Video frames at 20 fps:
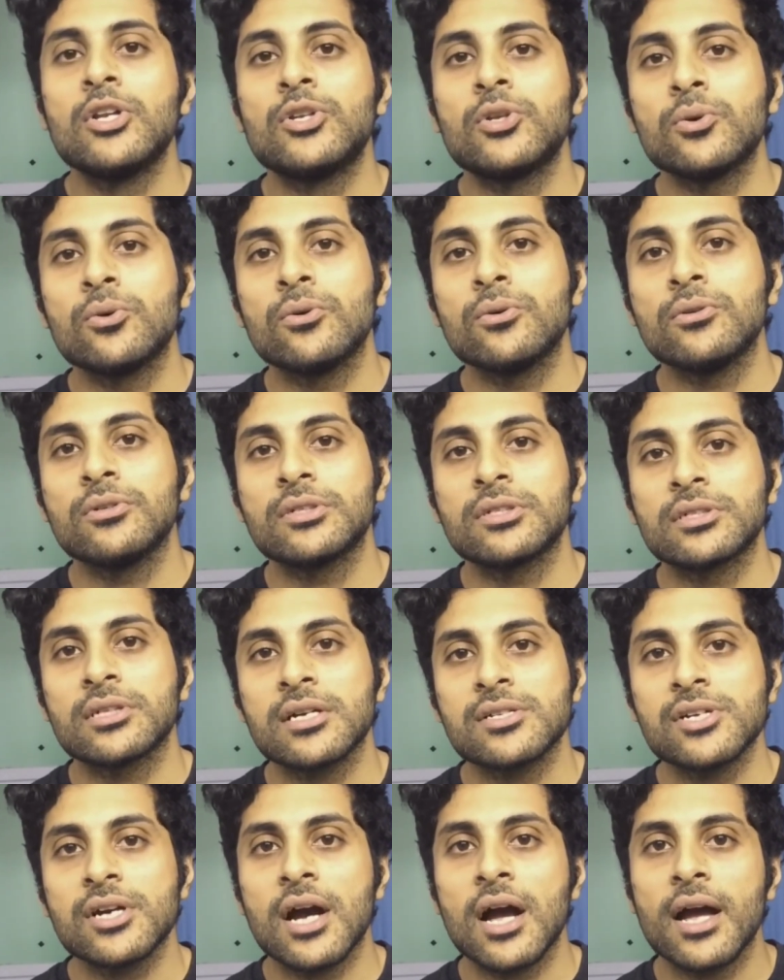to
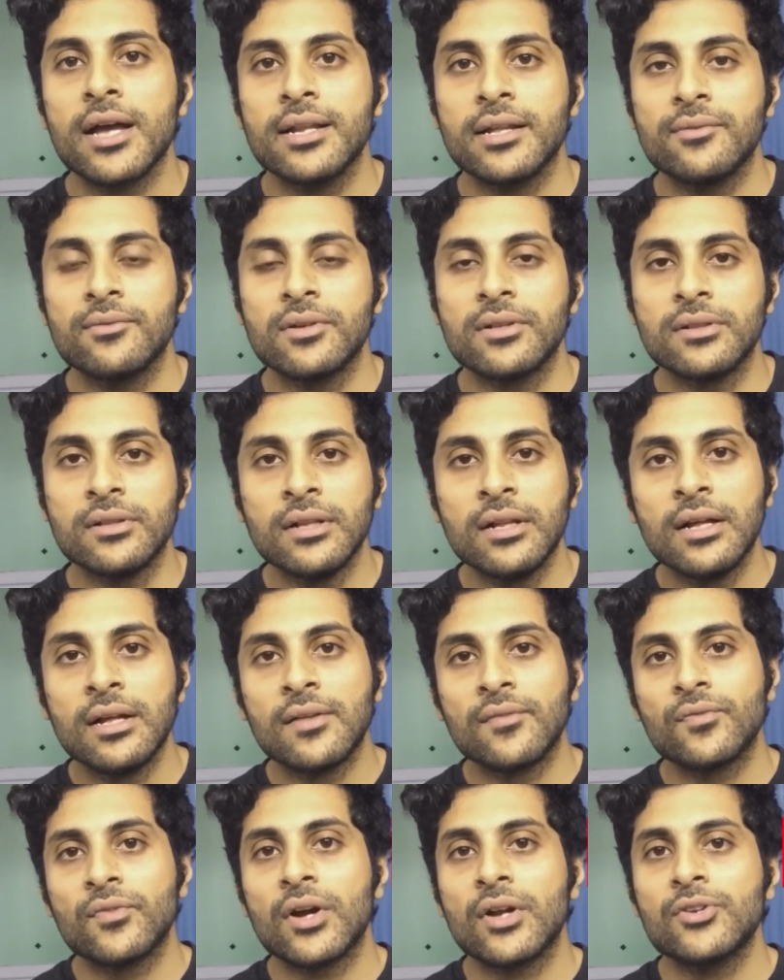such a high level
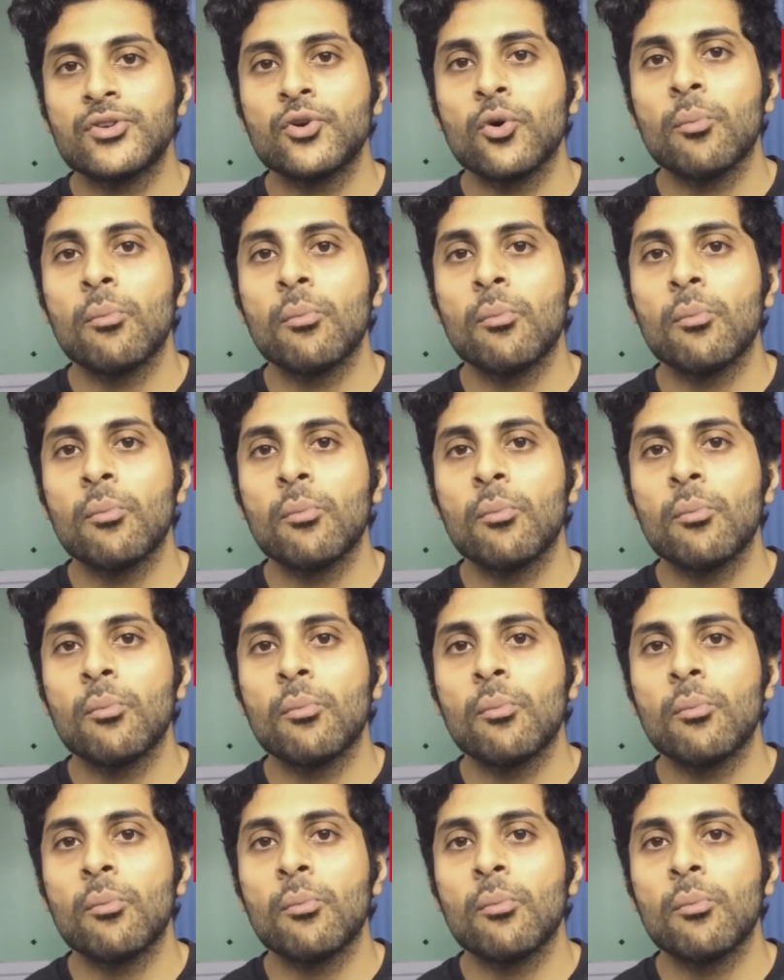that your